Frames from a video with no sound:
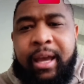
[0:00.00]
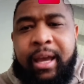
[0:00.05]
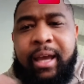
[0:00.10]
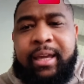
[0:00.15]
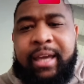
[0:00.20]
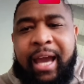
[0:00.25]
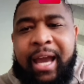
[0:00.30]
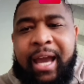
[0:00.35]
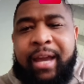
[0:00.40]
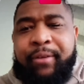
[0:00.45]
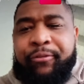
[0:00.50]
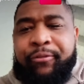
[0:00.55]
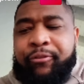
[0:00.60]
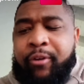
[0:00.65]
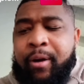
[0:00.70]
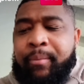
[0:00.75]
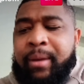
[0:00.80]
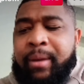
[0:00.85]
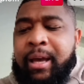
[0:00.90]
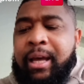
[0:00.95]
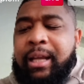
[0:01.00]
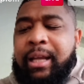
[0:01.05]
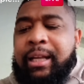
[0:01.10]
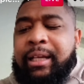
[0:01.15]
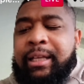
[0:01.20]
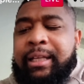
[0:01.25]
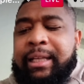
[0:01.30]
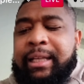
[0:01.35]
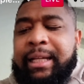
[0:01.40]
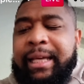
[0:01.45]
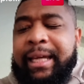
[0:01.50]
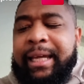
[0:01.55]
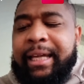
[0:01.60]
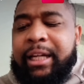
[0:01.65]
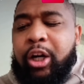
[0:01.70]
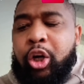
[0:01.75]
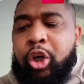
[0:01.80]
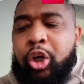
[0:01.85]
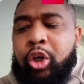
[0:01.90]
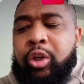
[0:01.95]
It came from
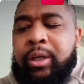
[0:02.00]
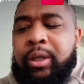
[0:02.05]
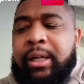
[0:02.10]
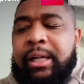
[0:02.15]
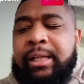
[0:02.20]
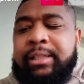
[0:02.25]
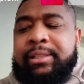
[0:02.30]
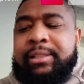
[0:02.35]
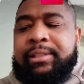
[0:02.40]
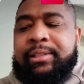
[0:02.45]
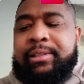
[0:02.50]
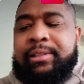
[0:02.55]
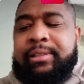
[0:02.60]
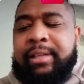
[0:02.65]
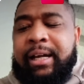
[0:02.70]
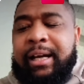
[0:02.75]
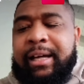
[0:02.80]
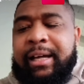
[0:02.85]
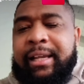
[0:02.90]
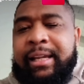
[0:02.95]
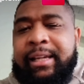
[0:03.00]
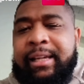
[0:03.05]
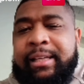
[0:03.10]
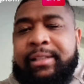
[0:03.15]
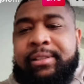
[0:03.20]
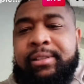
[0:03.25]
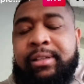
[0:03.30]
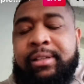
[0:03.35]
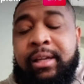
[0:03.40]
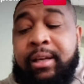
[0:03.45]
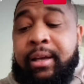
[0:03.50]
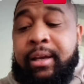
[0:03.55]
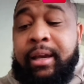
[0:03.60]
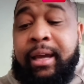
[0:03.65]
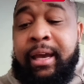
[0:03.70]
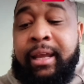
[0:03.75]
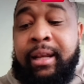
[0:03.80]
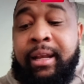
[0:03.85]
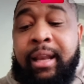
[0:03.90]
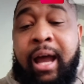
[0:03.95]
legal studies
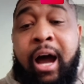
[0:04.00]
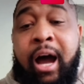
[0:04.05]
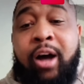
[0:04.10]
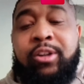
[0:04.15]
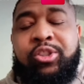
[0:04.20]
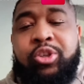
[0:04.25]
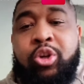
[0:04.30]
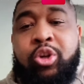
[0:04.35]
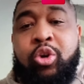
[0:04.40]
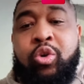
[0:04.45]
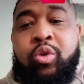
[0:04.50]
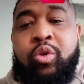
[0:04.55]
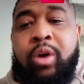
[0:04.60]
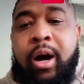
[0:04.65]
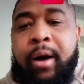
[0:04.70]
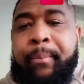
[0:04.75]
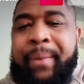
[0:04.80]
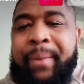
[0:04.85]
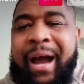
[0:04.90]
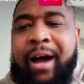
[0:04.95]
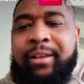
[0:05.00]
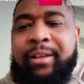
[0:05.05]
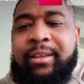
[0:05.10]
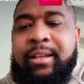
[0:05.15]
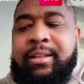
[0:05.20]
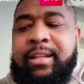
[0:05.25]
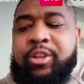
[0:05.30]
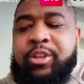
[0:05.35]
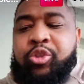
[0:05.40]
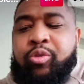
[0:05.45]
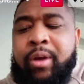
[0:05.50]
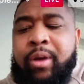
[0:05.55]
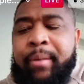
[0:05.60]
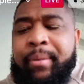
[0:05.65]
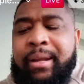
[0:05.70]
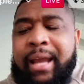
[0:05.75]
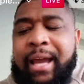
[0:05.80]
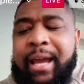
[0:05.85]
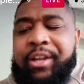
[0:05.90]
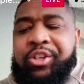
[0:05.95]
in law school about the
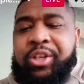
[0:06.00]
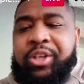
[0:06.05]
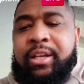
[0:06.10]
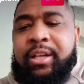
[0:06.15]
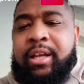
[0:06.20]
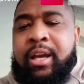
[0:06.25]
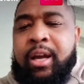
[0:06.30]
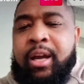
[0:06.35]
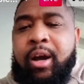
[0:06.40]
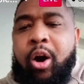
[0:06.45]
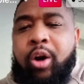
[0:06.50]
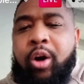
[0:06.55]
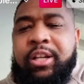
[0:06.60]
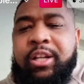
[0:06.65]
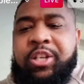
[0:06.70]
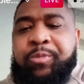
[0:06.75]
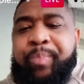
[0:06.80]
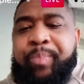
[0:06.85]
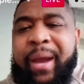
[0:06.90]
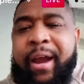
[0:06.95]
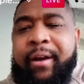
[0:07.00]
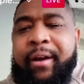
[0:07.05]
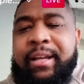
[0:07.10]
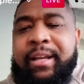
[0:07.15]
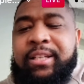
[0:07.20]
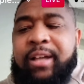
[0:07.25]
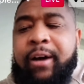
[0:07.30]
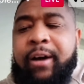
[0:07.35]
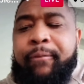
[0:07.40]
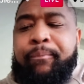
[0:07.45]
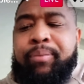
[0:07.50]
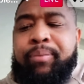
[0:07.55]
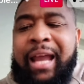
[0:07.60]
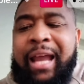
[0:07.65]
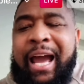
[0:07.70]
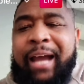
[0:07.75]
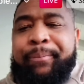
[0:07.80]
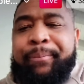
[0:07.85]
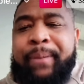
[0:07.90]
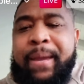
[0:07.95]
discrimination or disparities of
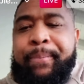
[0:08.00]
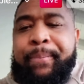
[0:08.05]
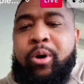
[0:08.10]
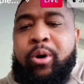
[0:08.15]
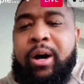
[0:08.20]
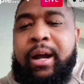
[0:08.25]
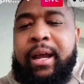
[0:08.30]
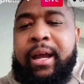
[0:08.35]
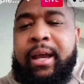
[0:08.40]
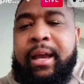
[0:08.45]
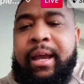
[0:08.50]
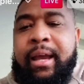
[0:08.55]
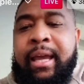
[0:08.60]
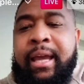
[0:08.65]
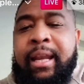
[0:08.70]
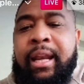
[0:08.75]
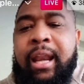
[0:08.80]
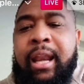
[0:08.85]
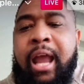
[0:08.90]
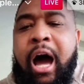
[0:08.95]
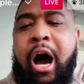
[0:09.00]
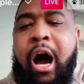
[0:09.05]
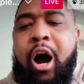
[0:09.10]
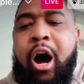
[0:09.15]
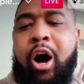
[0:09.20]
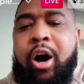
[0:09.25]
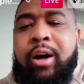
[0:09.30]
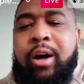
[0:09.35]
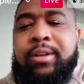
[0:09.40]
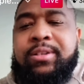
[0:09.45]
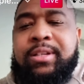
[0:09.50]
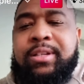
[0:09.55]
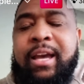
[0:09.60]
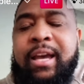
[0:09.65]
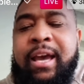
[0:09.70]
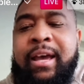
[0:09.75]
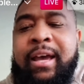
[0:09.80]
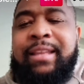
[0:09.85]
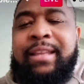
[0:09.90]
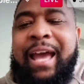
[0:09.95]
black people in laws.
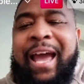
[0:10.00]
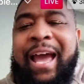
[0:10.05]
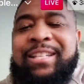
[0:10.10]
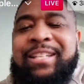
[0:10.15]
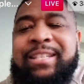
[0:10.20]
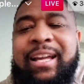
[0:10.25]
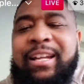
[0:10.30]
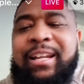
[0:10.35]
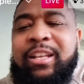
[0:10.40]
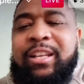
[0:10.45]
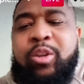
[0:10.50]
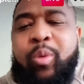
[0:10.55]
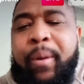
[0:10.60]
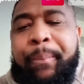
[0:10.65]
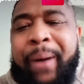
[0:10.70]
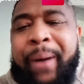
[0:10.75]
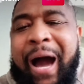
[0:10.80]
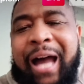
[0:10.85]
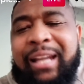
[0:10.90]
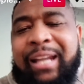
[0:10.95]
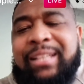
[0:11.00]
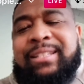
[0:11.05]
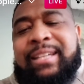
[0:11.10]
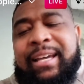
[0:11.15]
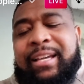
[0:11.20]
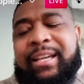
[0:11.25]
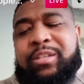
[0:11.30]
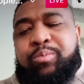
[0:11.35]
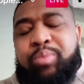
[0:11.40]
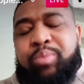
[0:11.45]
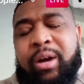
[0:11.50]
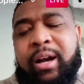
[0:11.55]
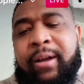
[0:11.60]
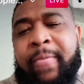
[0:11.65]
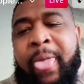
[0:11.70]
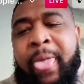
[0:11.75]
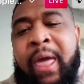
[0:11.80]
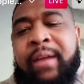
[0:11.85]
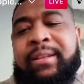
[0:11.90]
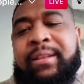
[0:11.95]
That has nothing to do with politics, bruh.
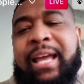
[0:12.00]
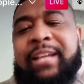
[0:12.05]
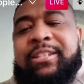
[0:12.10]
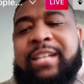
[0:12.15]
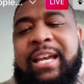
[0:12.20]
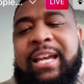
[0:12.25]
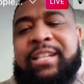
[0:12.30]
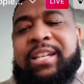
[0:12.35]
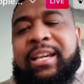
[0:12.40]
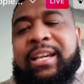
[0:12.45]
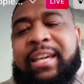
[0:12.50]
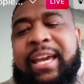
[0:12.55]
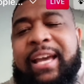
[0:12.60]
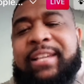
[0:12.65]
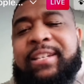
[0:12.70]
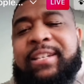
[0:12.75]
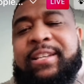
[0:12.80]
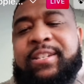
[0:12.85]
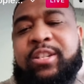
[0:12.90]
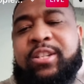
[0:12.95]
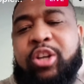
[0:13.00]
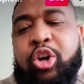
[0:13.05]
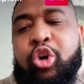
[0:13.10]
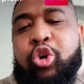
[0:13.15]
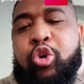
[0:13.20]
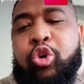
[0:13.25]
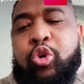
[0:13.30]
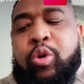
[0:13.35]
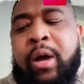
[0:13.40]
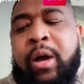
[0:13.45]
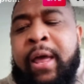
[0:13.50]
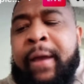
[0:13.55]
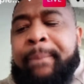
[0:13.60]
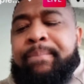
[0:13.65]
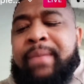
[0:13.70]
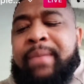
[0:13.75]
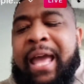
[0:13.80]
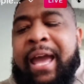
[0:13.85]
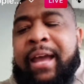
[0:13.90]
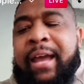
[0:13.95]
They teaching kids in school
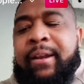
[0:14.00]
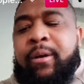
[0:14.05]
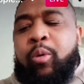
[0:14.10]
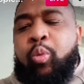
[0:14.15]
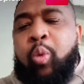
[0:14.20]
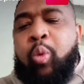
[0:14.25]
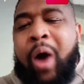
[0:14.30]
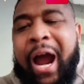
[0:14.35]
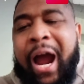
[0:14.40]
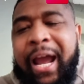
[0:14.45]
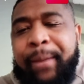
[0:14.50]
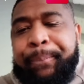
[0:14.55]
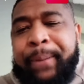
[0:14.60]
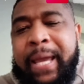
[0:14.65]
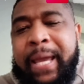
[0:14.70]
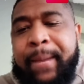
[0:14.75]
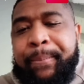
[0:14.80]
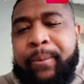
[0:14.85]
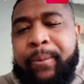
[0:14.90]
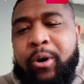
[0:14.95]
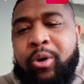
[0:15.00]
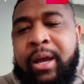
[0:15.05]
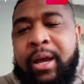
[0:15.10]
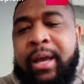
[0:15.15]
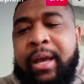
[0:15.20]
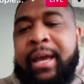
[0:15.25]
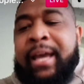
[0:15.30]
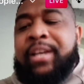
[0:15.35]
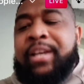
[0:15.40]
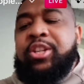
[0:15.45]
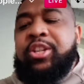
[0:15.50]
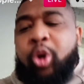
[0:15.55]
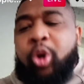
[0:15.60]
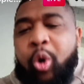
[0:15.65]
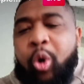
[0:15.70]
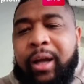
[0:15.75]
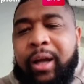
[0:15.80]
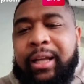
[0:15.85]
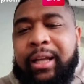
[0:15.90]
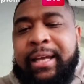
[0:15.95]
that white people
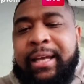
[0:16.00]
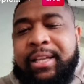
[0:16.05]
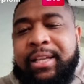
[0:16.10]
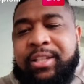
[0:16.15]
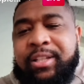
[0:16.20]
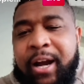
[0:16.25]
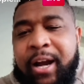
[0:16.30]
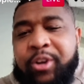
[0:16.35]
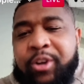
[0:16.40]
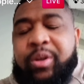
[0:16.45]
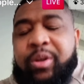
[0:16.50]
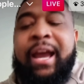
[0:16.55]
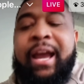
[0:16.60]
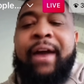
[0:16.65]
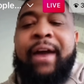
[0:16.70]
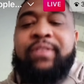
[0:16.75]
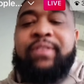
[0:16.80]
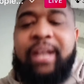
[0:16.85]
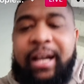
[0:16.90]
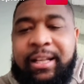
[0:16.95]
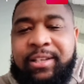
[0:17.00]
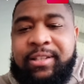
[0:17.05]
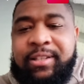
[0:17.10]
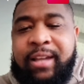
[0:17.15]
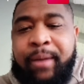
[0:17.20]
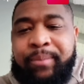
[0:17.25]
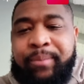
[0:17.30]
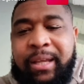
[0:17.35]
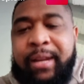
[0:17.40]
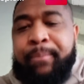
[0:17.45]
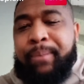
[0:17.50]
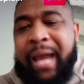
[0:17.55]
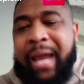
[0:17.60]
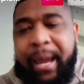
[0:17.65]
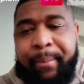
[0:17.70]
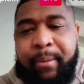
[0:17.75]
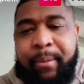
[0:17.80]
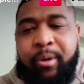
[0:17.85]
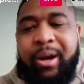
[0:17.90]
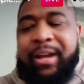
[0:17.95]
historically in this country have done something and
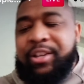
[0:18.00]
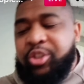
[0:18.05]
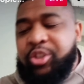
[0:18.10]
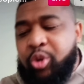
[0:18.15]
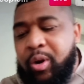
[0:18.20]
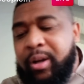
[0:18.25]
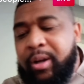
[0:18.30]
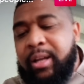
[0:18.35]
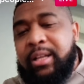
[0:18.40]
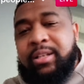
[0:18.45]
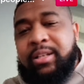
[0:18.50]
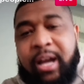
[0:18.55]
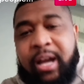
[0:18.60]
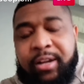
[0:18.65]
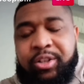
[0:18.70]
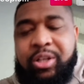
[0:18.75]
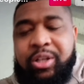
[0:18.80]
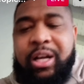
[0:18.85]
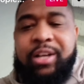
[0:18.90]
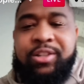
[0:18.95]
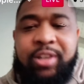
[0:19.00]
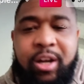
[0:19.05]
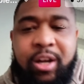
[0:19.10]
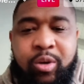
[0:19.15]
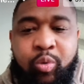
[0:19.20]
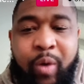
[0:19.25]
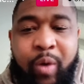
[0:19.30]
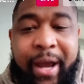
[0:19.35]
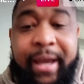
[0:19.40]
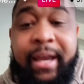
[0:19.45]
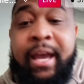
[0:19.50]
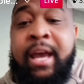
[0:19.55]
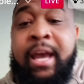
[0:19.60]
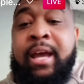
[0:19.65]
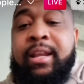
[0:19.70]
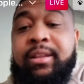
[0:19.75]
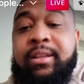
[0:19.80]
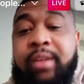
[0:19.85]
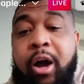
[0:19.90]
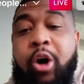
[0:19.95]
black people are historically in this country a certain way.
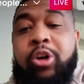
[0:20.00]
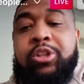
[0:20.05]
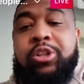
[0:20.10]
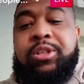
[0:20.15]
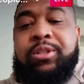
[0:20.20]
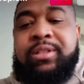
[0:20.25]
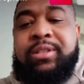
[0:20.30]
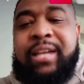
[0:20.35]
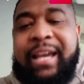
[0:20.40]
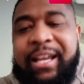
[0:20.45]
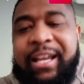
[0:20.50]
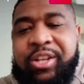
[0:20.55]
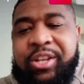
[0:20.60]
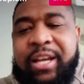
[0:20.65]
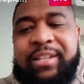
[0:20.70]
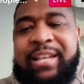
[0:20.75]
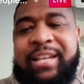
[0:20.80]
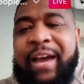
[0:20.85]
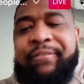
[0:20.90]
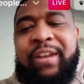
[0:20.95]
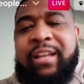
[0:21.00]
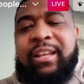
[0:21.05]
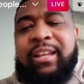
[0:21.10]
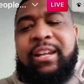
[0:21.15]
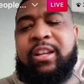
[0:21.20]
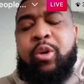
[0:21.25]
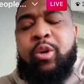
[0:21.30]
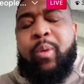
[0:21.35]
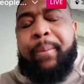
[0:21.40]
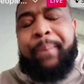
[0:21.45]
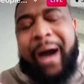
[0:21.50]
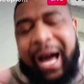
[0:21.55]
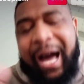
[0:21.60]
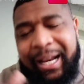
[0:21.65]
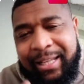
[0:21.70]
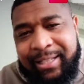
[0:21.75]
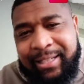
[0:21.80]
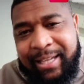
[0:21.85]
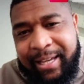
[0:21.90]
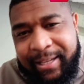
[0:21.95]
Those teachings have nothing to do with
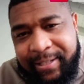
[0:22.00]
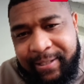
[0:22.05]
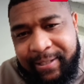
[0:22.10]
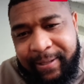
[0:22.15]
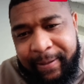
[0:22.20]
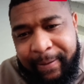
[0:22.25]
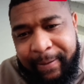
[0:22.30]
politics.